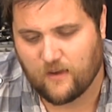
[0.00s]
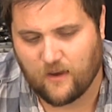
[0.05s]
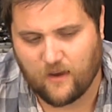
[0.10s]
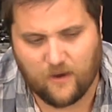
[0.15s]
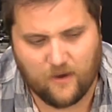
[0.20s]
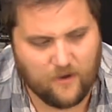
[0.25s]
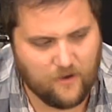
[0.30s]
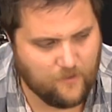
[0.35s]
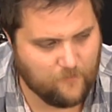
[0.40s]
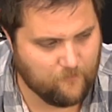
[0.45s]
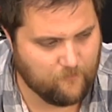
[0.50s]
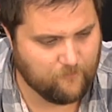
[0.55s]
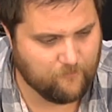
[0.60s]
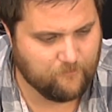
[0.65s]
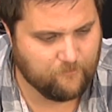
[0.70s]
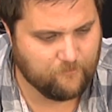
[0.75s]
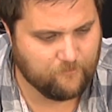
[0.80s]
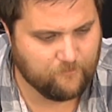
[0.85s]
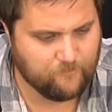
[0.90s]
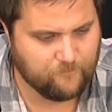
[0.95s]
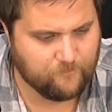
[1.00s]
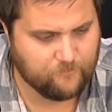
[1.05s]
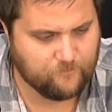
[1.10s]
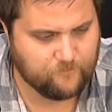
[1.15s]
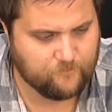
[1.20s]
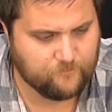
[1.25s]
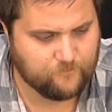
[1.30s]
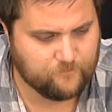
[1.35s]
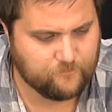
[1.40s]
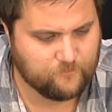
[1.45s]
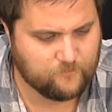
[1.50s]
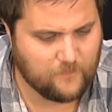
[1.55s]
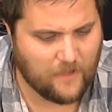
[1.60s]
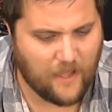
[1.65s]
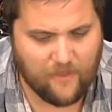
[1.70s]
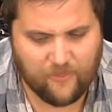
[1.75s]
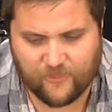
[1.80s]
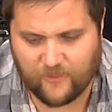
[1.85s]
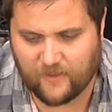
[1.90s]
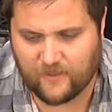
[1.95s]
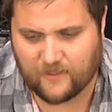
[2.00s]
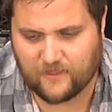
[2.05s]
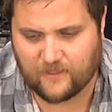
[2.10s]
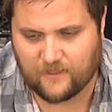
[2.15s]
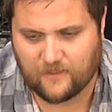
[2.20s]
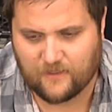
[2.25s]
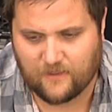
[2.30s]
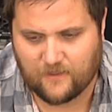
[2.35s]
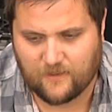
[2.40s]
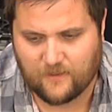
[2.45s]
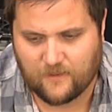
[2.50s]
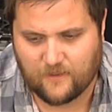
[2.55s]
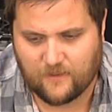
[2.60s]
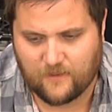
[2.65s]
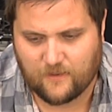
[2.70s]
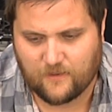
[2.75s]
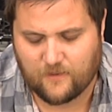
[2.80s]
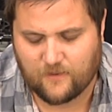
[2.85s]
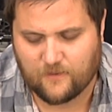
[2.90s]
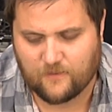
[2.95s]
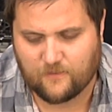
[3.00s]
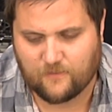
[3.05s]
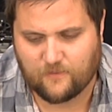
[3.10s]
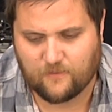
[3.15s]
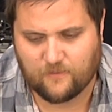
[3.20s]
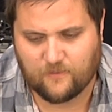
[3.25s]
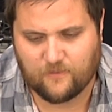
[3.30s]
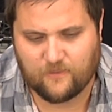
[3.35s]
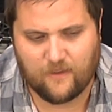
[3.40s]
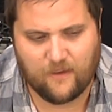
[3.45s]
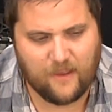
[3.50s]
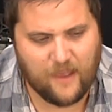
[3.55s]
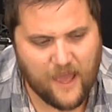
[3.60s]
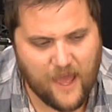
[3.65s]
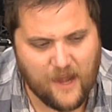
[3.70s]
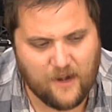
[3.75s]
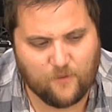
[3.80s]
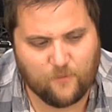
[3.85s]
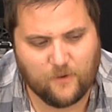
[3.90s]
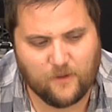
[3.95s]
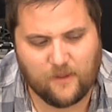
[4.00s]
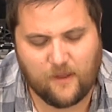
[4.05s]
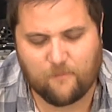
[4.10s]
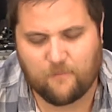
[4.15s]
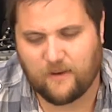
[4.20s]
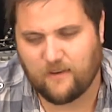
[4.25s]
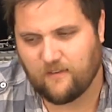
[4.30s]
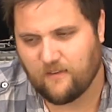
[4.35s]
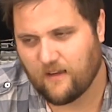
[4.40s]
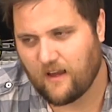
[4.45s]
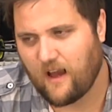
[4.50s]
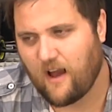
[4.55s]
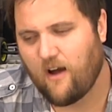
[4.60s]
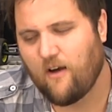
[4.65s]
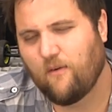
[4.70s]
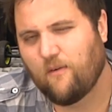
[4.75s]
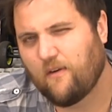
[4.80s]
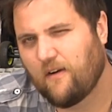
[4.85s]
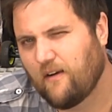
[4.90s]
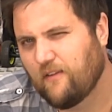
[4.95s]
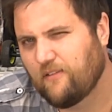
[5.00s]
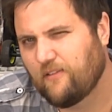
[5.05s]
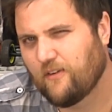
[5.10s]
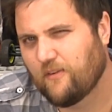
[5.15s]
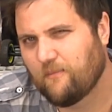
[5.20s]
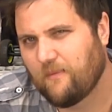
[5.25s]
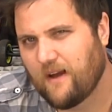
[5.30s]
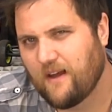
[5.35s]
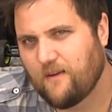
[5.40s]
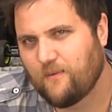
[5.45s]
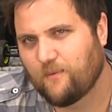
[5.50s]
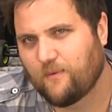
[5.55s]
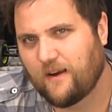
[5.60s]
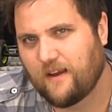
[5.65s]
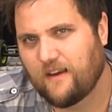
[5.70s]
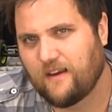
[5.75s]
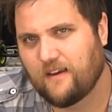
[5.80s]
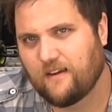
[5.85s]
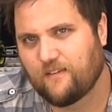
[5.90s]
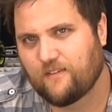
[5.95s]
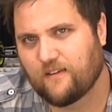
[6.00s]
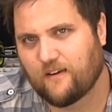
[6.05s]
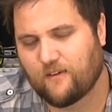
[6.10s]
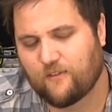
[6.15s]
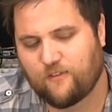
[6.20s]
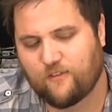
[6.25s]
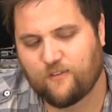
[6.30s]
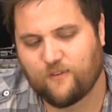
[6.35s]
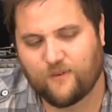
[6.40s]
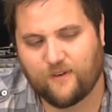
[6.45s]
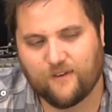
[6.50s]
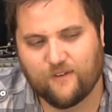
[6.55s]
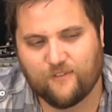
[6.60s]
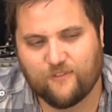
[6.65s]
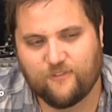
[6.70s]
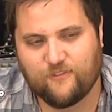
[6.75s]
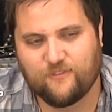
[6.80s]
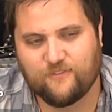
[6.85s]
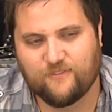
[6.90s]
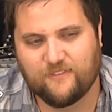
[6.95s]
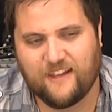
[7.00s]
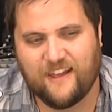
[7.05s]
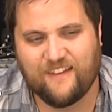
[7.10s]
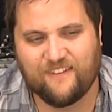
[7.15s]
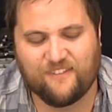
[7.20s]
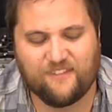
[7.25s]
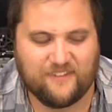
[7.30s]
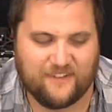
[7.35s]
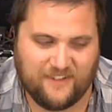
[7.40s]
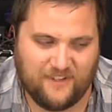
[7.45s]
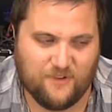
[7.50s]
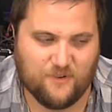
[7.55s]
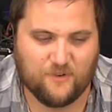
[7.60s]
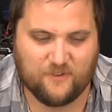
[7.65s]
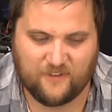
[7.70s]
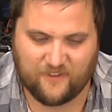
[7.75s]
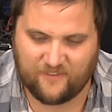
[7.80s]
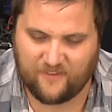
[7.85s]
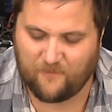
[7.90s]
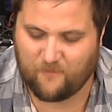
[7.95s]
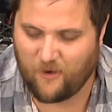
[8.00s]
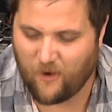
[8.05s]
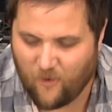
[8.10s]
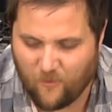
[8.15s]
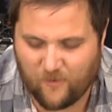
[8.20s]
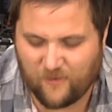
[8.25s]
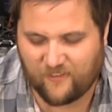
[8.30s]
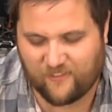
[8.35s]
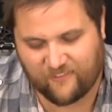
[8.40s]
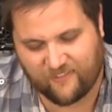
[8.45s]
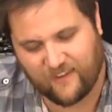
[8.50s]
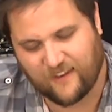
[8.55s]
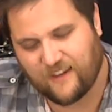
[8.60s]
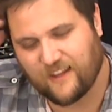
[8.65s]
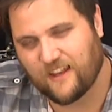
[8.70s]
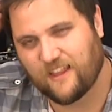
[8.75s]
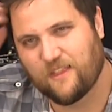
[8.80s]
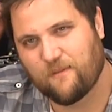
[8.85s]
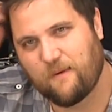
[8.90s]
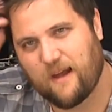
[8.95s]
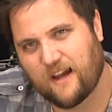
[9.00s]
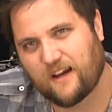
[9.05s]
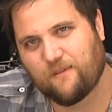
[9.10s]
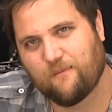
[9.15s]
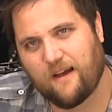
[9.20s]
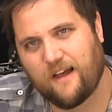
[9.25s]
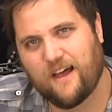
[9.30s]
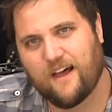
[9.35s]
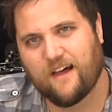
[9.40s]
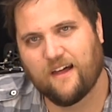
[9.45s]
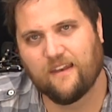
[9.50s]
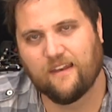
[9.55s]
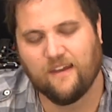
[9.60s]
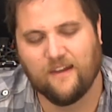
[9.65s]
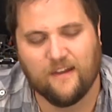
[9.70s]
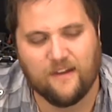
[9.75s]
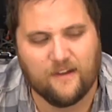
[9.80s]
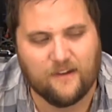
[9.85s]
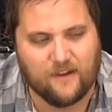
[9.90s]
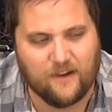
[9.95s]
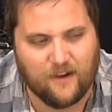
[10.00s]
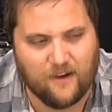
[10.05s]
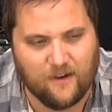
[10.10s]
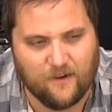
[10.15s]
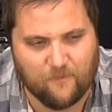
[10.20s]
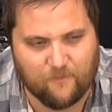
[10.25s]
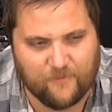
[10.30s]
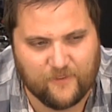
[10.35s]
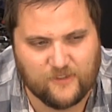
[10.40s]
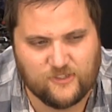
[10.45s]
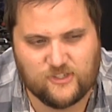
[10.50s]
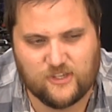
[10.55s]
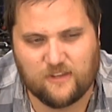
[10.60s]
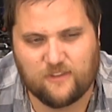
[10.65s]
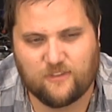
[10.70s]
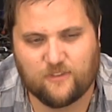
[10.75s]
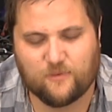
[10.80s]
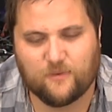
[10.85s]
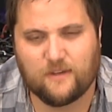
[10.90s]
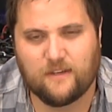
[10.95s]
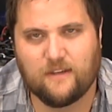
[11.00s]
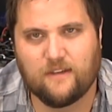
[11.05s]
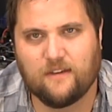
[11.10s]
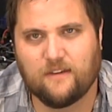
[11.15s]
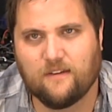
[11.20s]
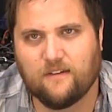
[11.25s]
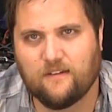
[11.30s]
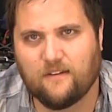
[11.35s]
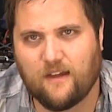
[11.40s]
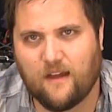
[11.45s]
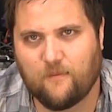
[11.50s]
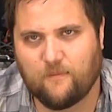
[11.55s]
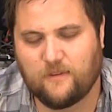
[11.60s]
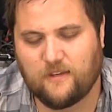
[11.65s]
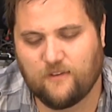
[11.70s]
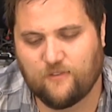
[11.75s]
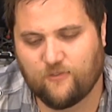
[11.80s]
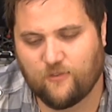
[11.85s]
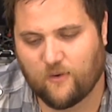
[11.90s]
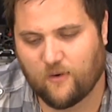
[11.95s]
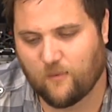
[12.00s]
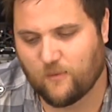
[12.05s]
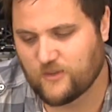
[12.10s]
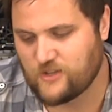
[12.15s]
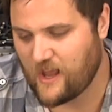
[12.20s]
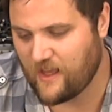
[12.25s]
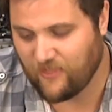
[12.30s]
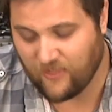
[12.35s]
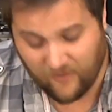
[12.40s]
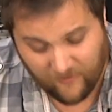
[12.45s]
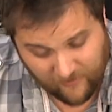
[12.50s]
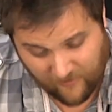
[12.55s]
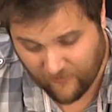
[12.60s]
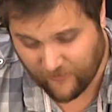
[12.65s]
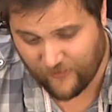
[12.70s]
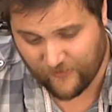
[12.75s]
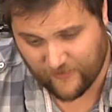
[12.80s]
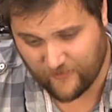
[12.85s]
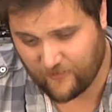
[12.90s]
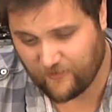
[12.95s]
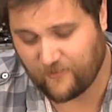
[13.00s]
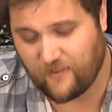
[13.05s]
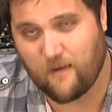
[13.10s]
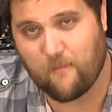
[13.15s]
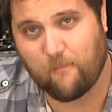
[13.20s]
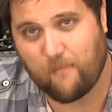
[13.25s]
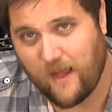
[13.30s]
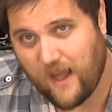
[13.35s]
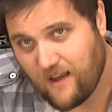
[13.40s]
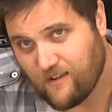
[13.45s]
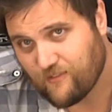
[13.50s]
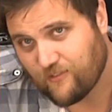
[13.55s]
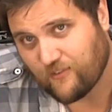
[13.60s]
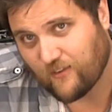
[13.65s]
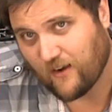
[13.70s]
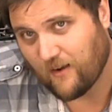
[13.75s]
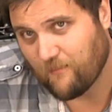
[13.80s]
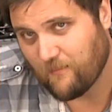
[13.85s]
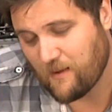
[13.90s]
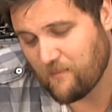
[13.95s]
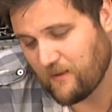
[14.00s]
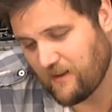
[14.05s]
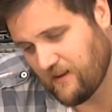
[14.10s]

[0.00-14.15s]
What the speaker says: I think they had a real opportunity. Also, my ratings are sort of skewed because I'm always thinking in the back of my head the G3 MT4, which I think this is a step back from.